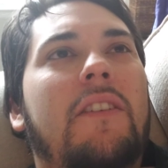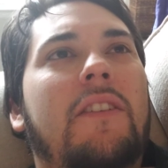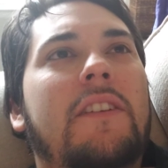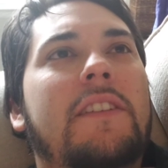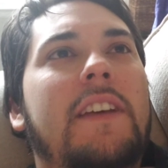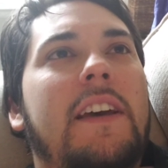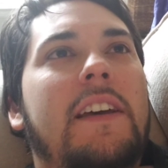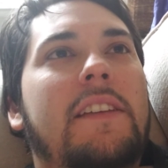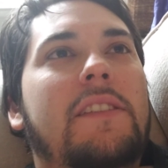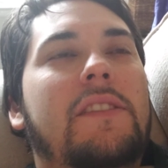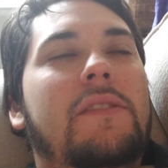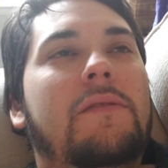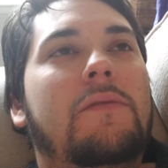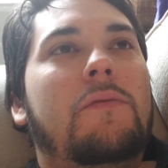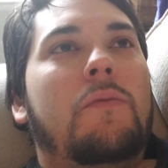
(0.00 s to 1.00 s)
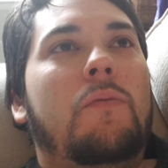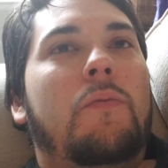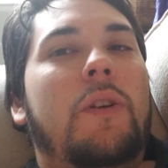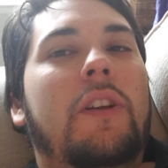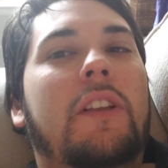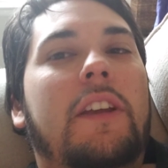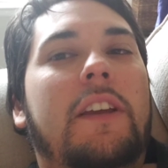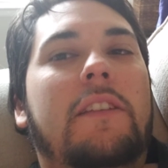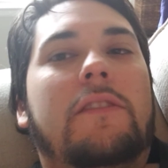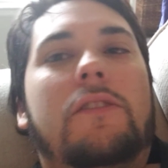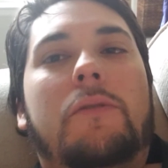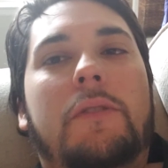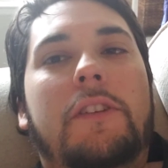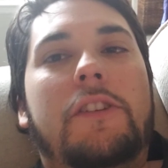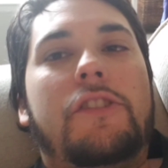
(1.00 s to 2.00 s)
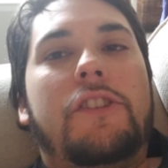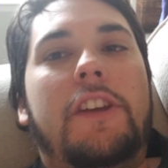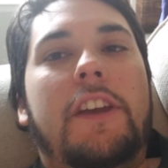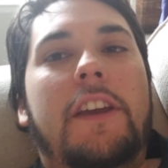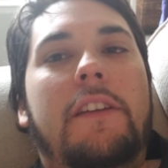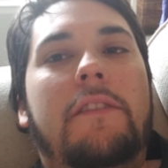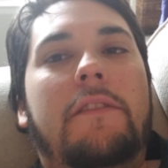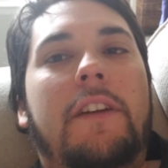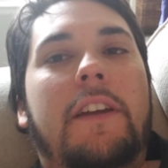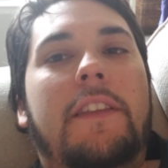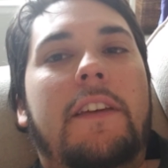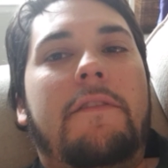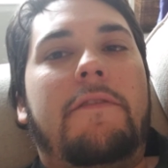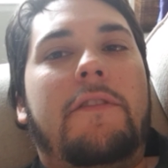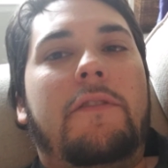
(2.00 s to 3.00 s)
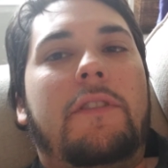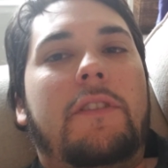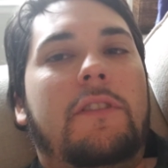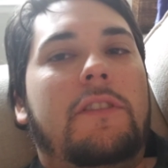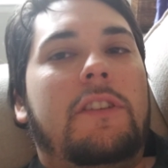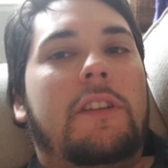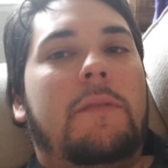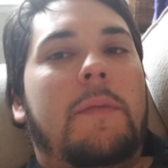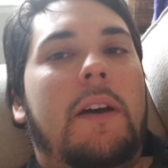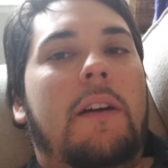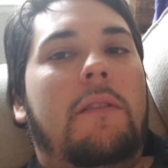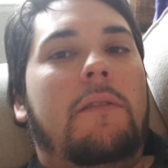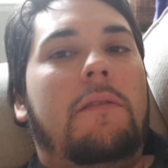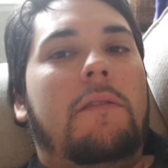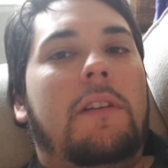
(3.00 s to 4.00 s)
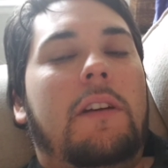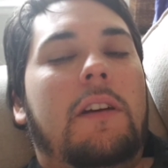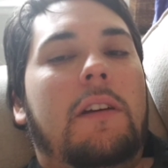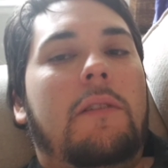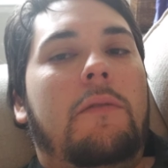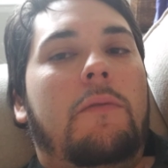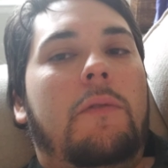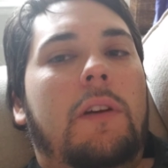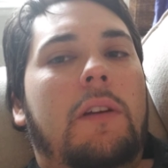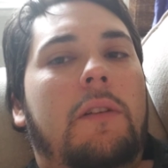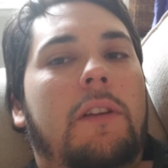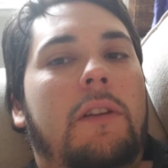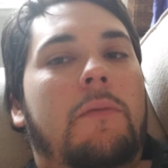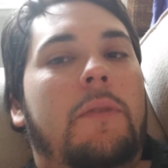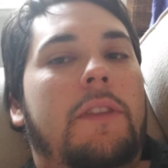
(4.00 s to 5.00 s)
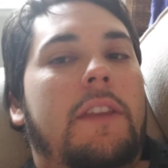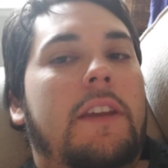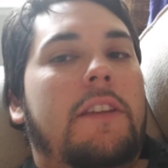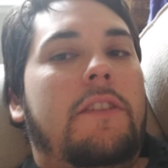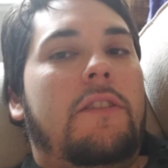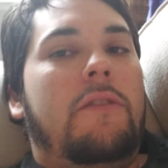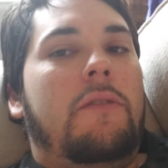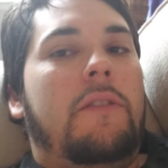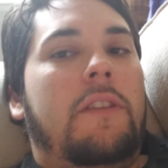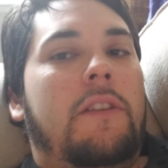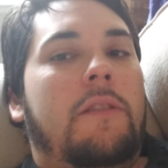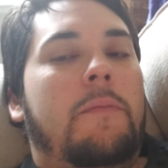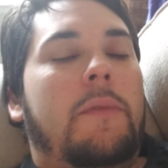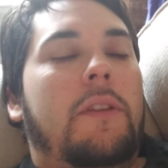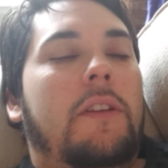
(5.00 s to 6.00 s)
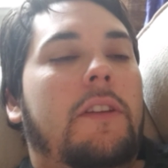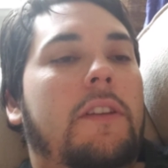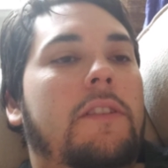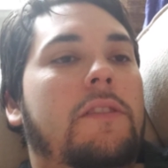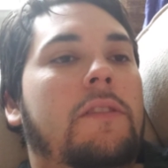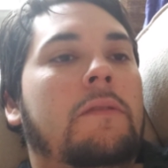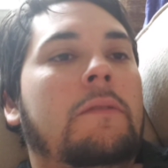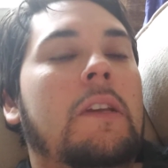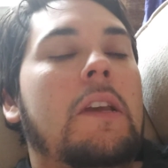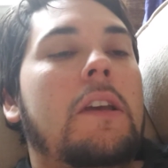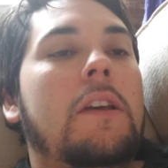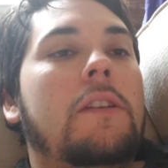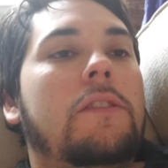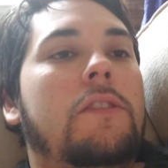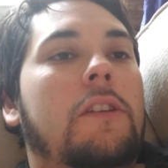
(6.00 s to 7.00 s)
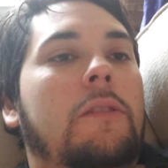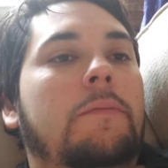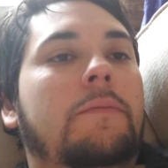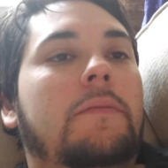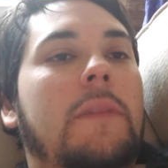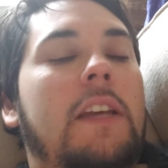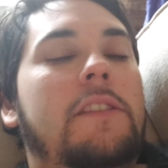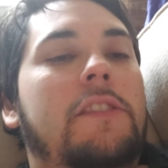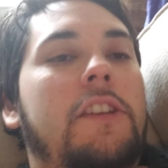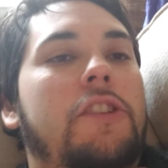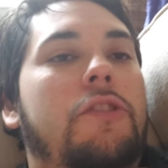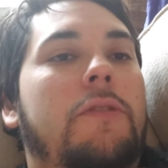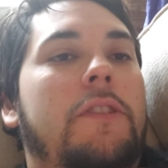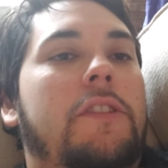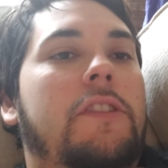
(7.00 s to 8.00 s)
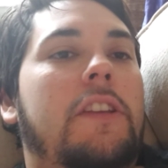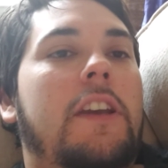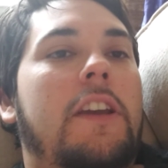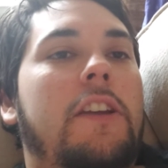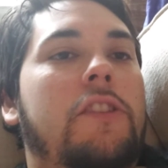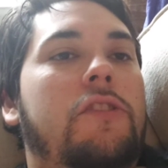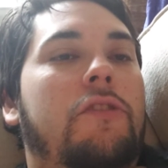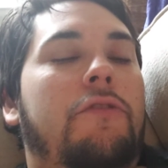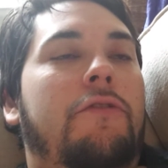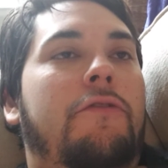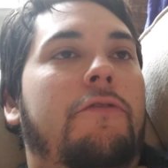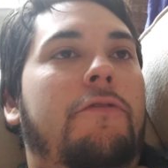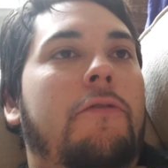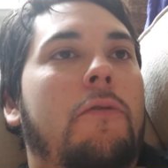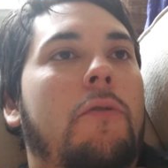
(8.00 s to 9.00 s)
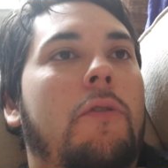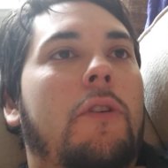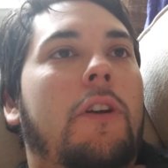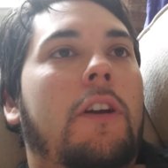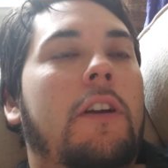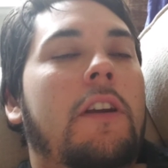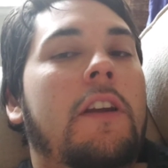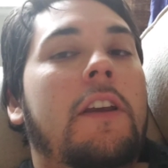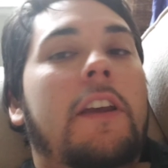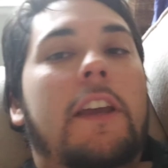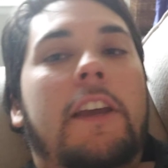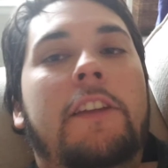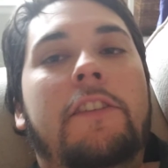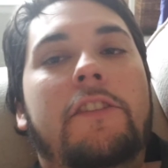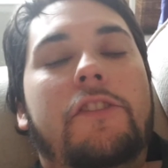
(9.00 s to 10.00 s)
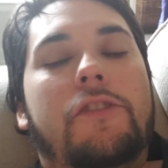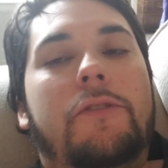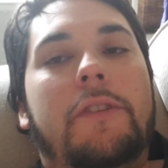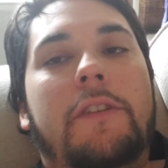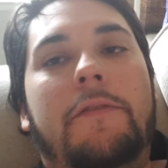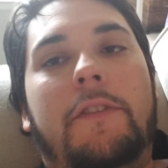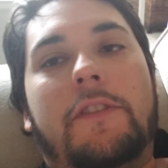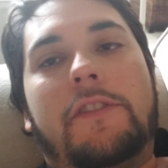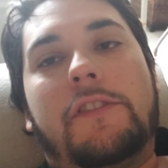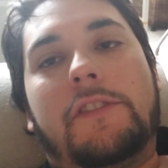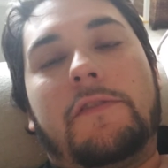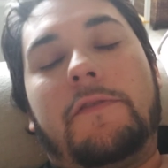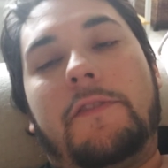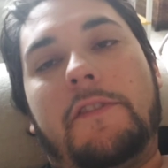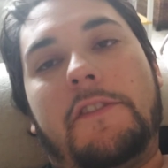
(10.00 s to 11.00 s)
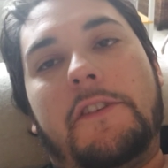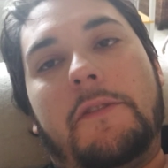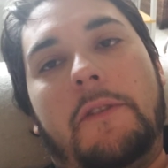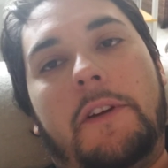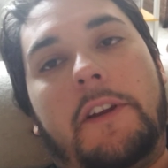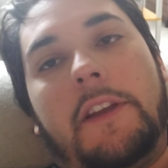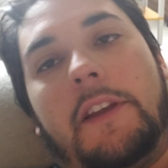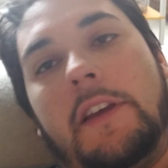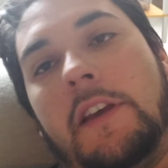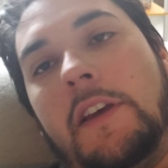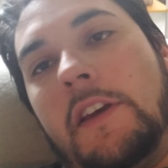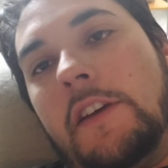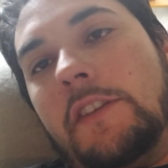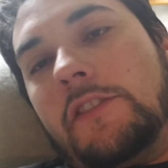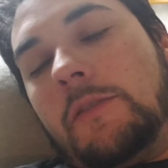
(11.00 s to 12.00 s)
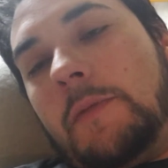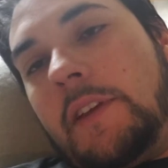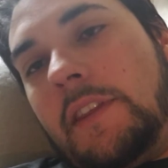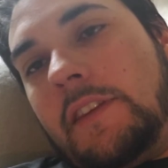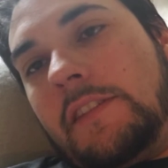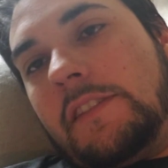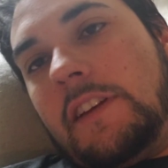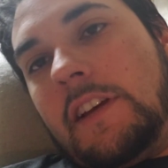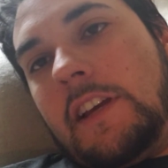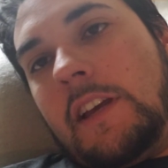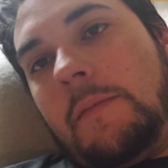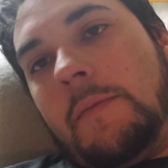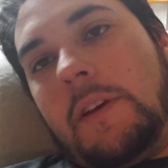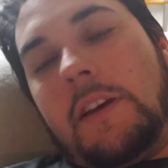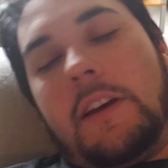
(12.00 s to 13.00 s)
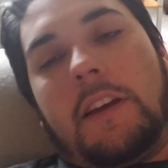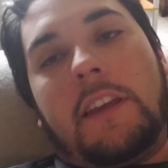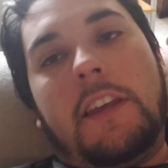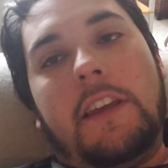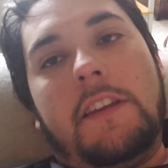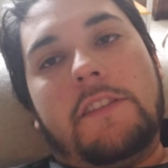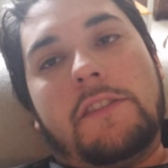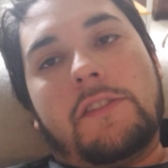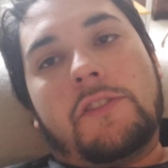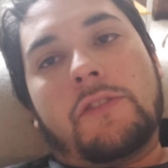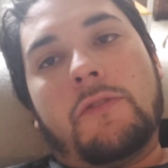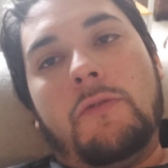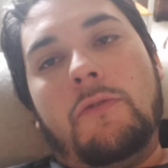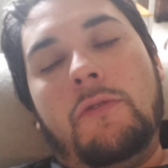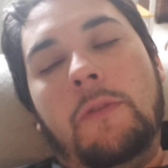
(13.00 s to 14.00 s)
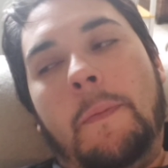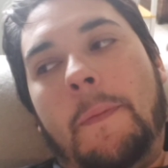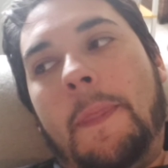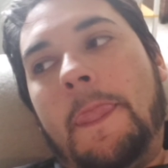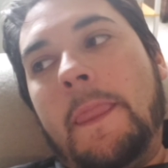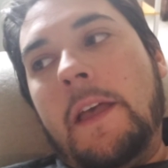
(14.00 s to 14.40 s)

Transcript: aren't as willing to initiate, right? That feel guilty about what they do and their abilities. So that's stage 3. Stage 4, industry versus inferiority. So by this time, a kid is in school,